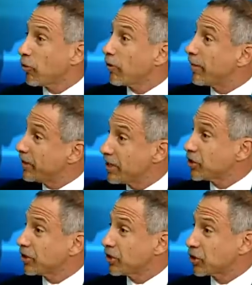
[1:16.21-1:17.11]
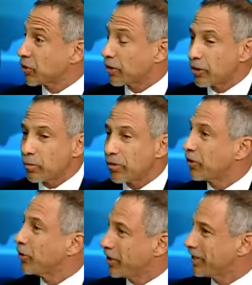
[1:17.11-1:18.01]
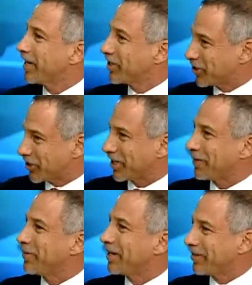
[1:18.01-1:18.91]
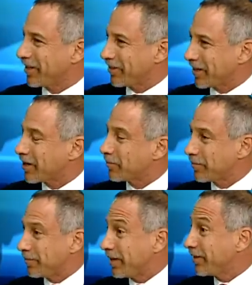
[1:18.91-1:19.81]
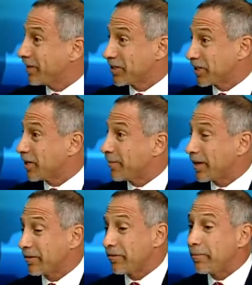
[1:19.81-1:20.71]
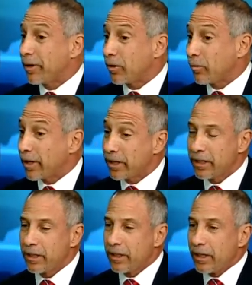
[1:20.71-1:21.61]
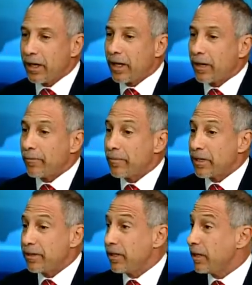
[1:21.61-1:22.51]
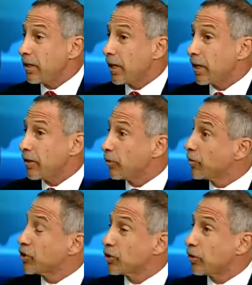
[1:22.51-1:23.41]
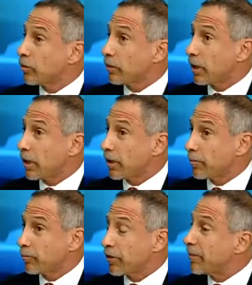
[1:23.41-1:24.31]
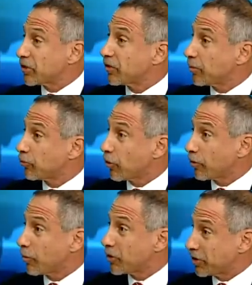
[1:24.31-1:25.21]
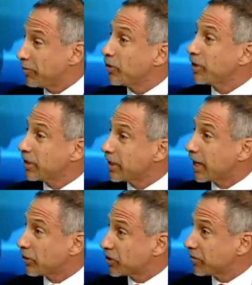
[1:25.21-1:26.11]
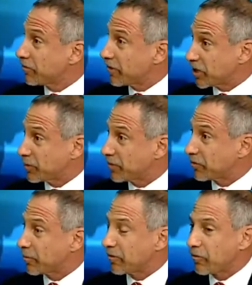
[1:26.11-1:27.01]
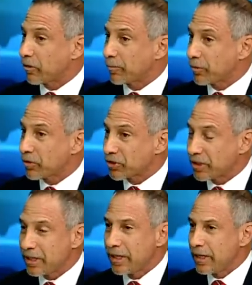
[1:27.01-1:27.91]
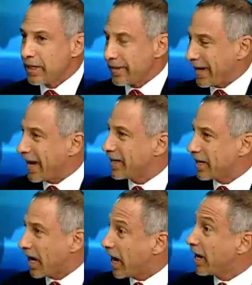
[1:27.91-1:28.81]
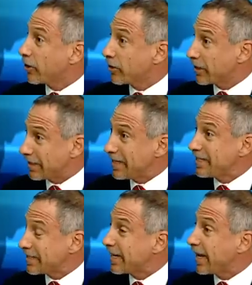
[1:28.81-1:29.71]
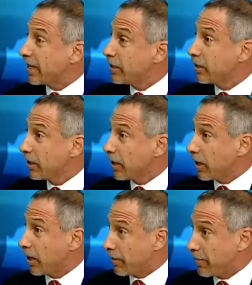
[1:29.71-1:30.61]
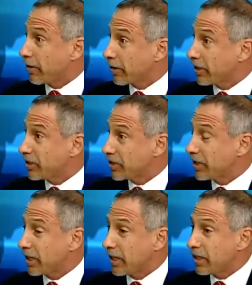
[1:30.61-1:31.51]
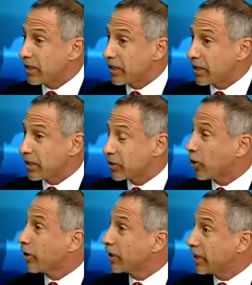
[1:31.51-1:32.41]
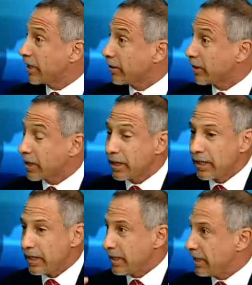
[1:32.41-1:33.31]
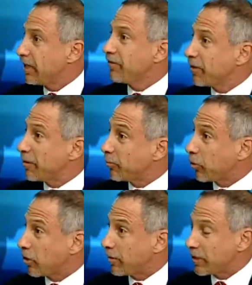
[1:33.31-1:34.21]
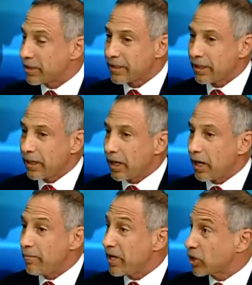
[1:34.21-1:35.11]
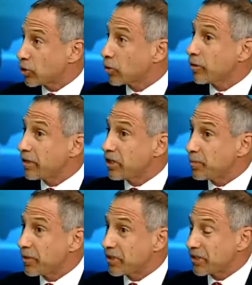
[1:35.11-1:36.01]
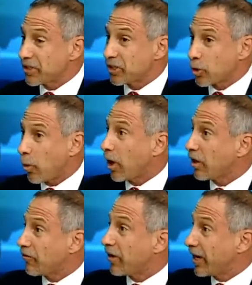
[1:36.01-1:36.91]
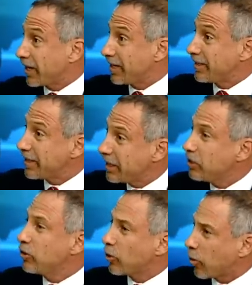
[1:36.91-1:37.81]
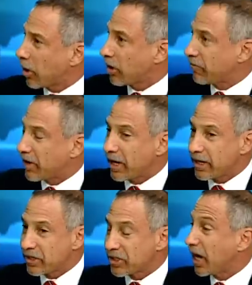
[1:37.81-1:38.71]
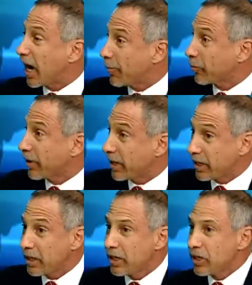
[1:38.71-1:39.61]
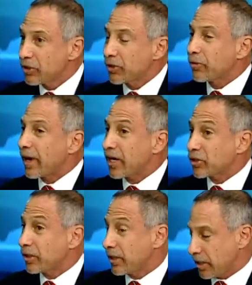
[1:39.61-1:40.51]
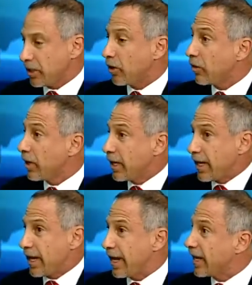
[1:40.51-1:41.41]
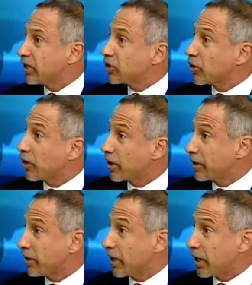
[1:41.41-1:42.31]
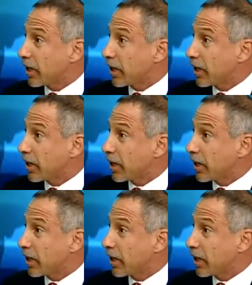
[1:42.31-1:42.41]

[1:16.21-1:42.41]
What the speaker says: program initially started with good intentions, like many things that come out of the Beltway. The original premise of the program was $1 million of investment from a foreign person. They had to hire at least 10 Americans in a targeted area, give them employment, make sure these businesses qualify and continue to qualify as operating, so they're actually, you know, hands-on,